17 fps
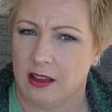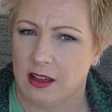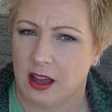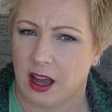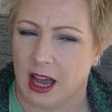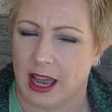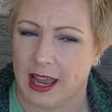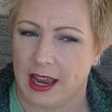
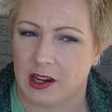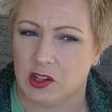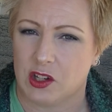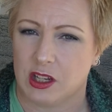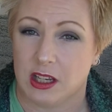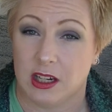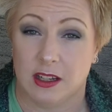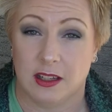I
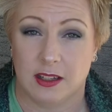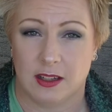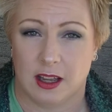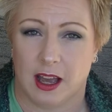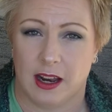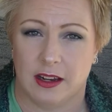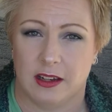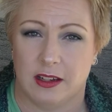actually
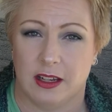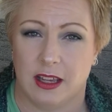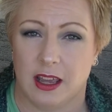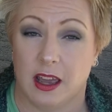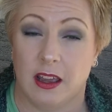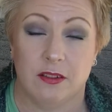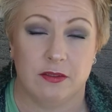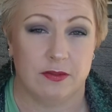decided to
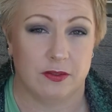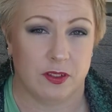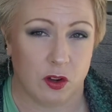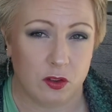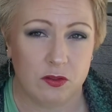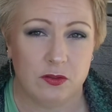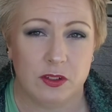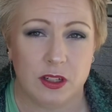get
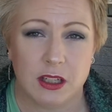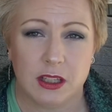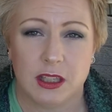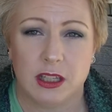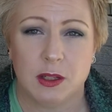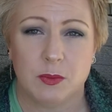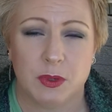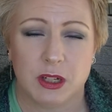involved in
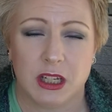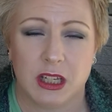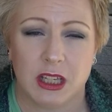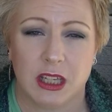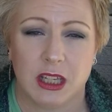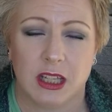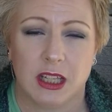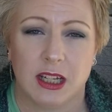this
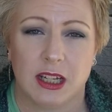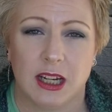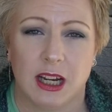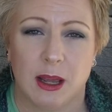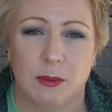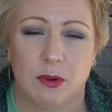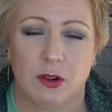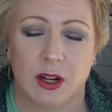particular
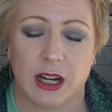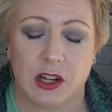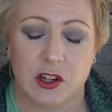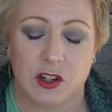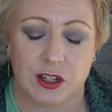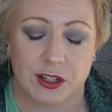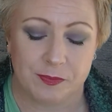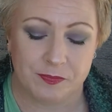
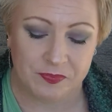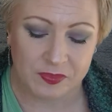collaboration.